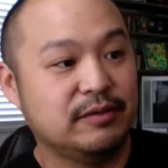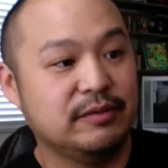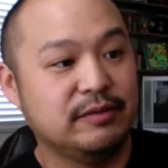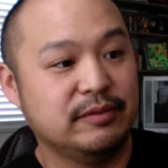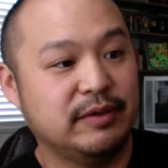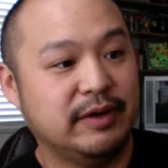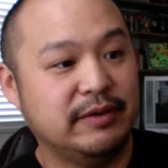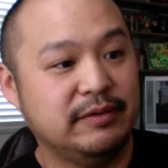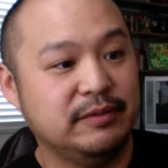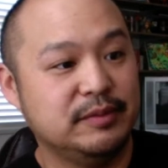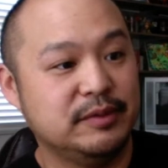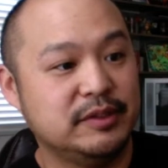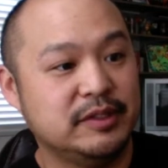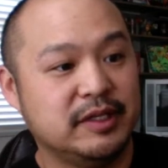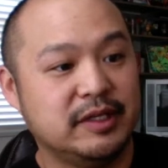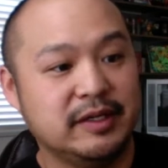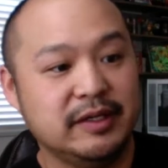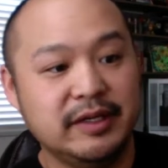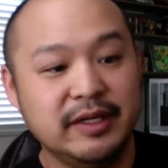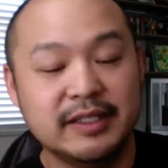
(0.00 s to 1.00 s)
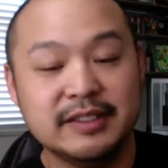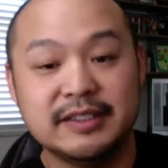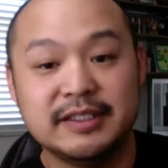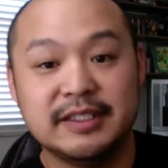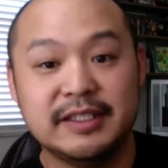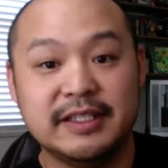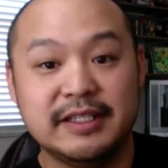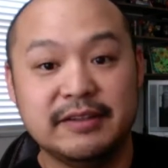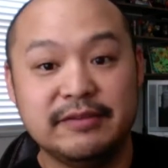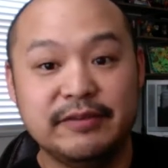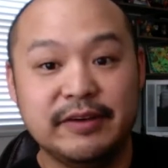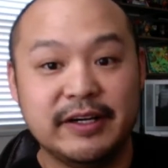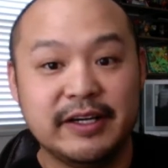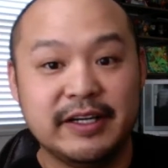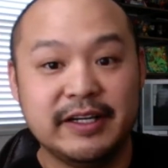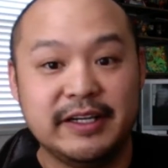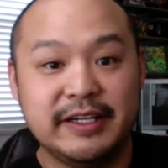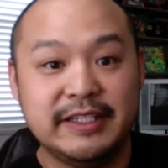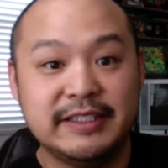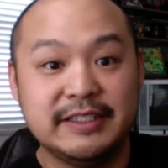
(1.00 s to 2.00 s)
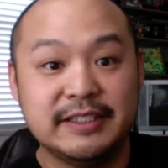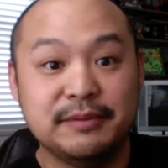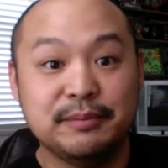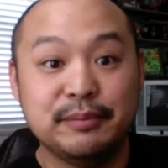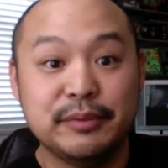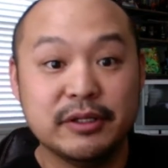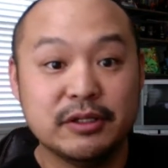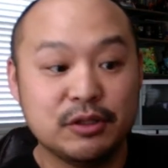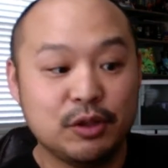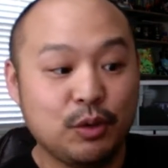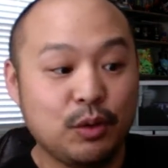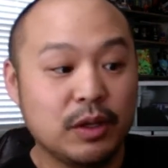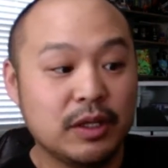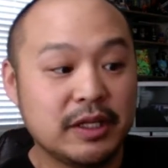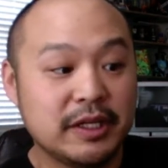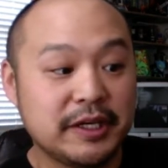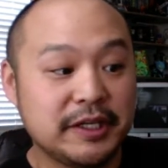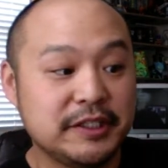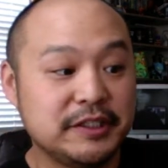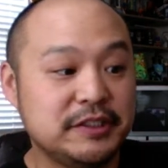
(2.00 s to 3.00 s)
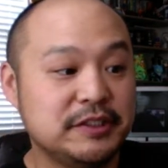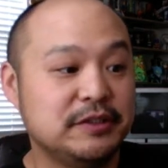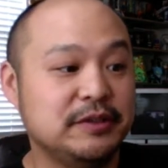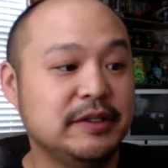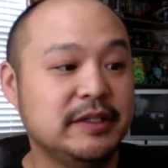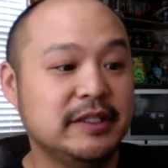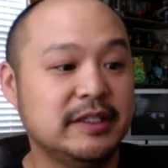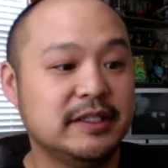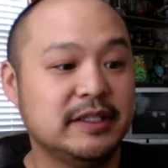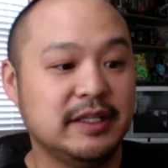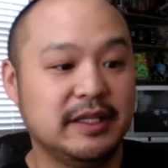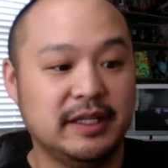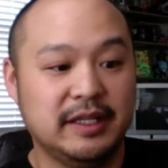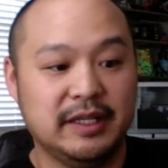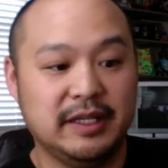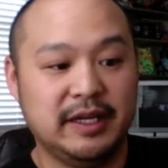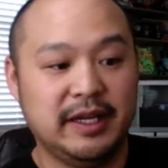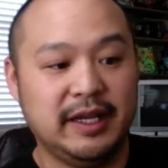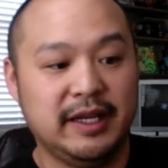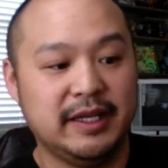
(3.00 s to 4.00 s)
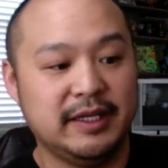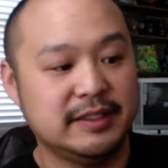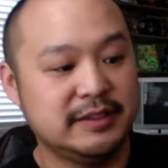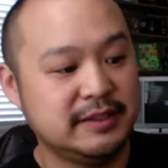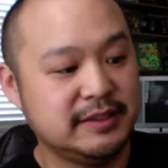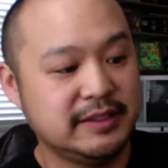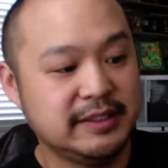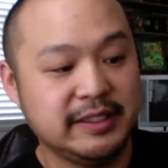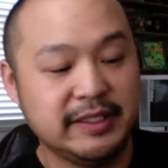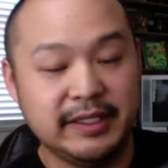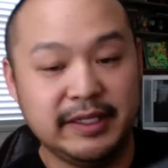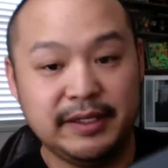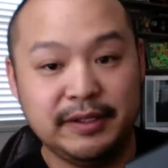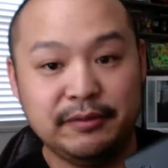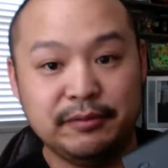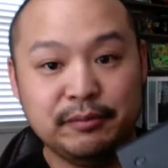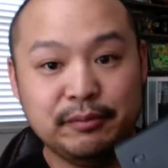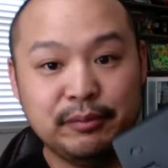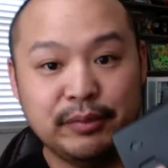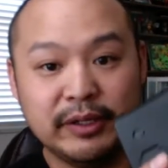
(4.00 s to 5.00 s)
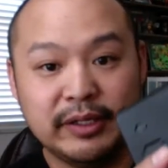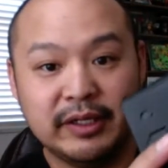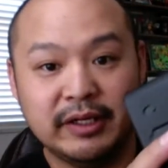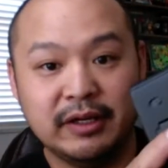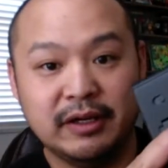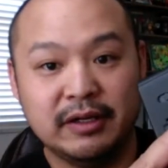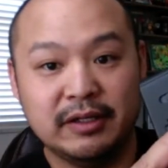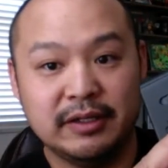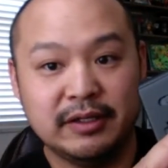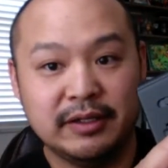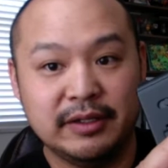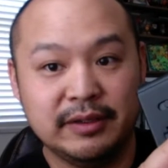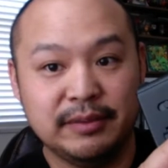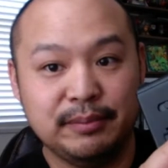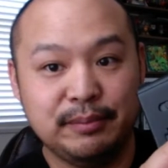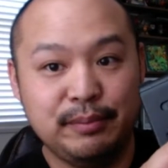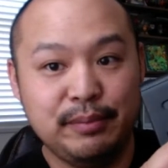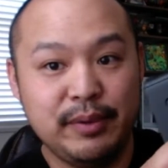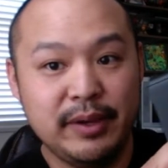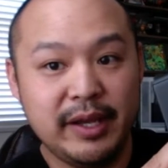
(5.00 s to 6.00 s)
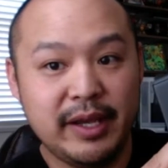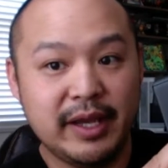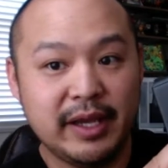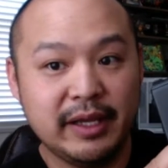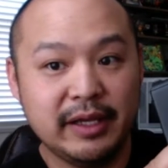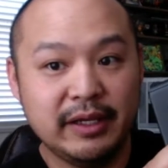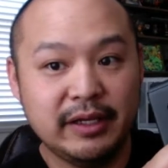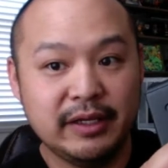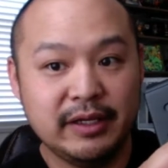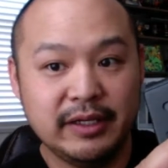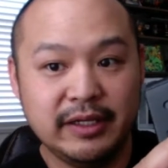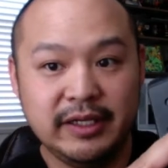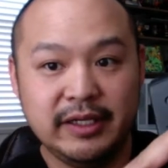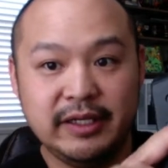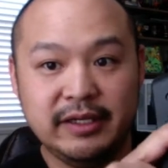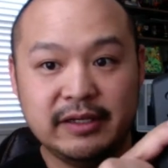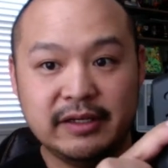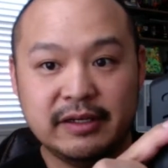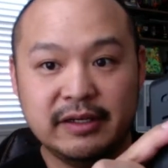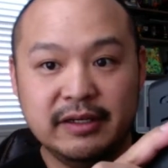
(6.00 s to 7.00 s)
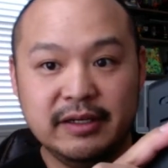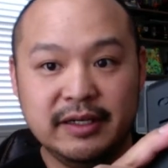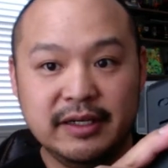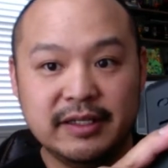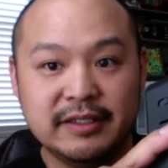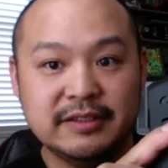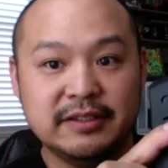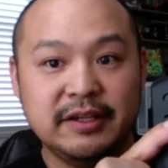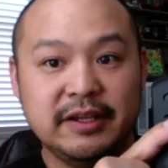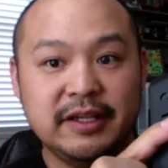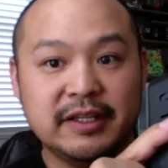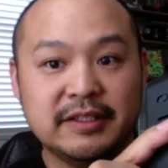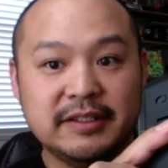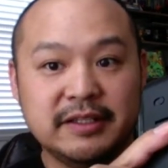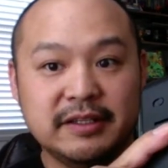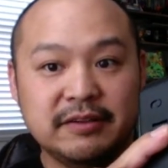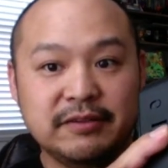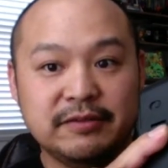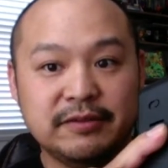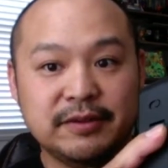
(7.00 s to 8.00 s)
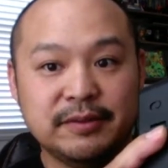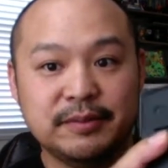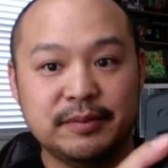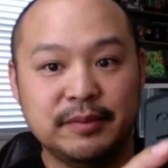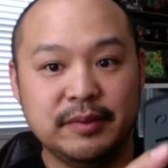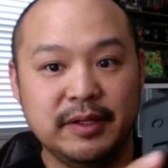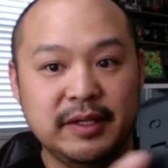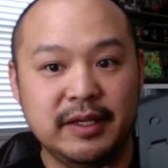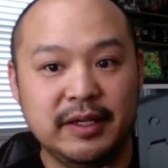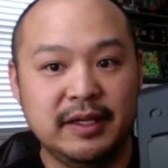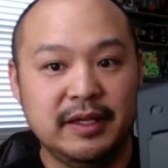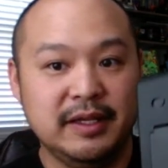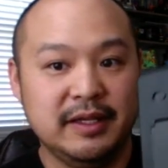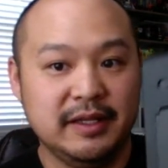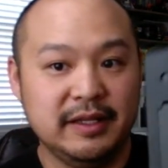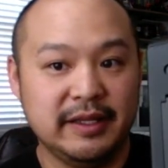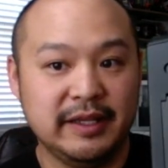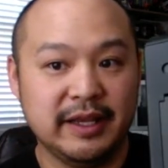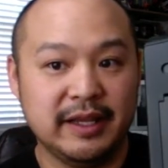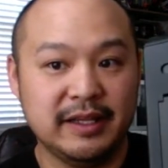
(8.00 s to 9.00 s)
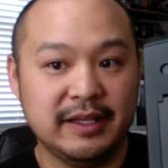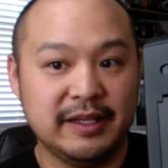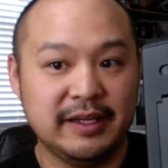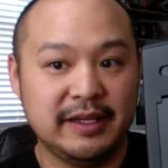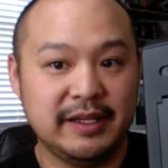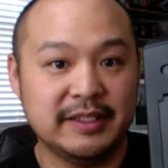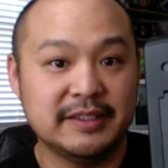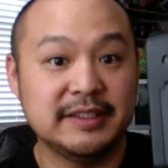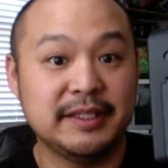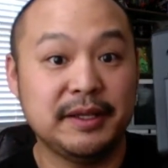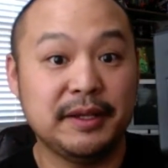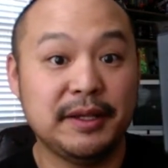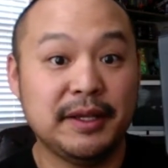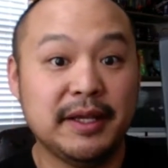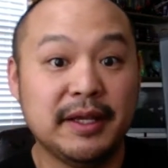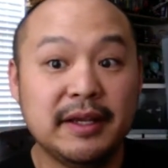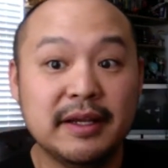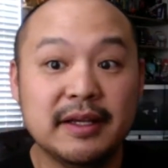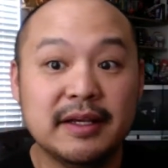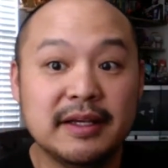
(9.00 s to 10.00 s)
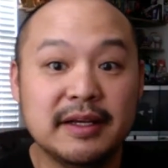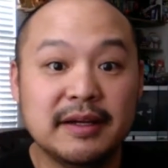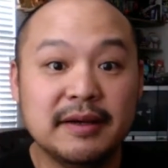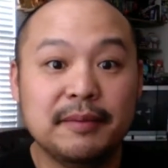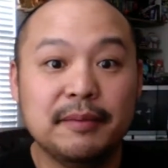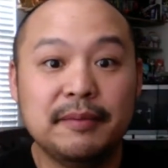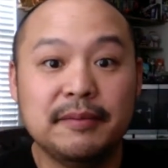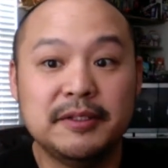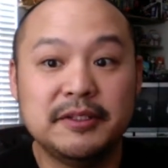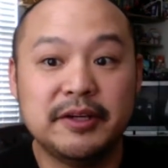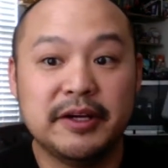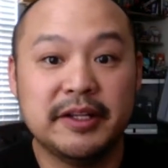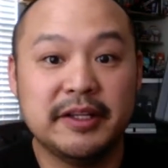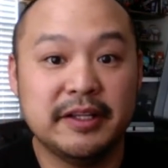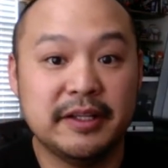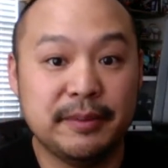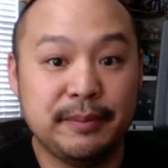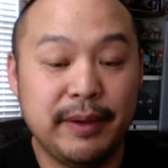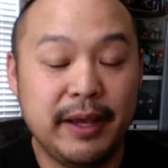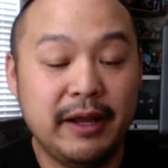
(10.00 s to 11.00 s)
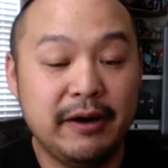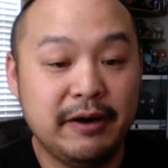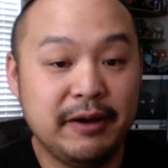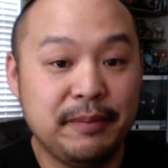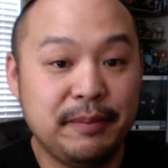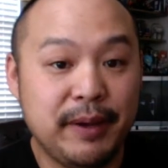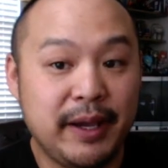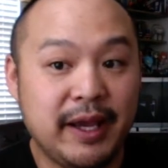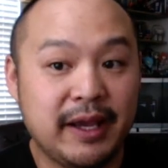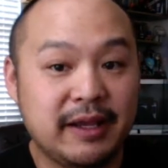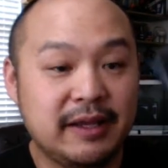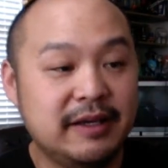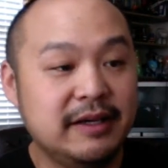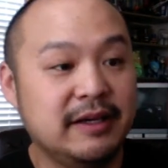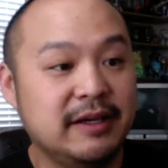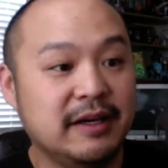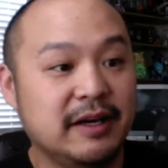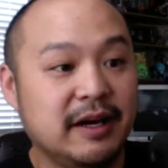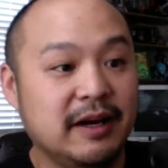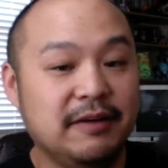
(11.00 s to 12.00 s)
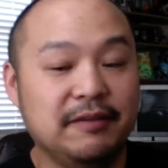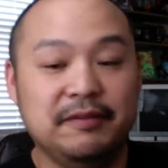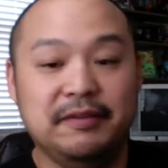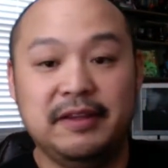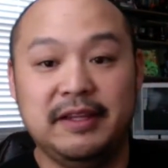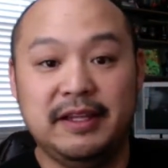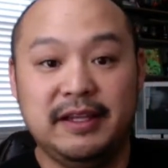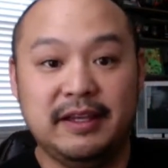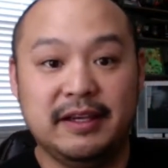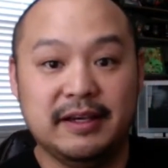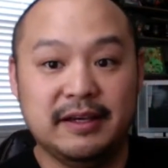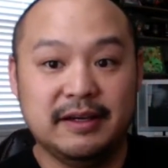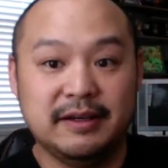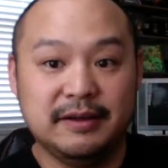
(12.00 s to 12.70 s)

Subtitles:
right from the start, it has a very decent build quality to it. It has the button on the back here, so you can tell from the LEDs the strength of the battery pack of the